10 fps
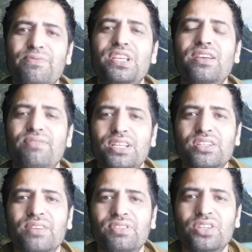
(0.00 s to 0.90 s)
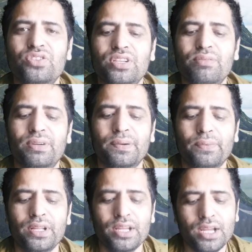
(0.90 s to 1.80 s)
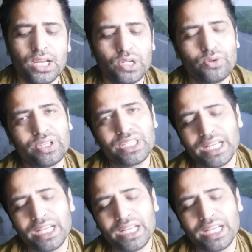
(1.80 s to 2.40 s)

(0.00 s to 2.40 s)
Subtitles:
in the behaviors of the receiver. So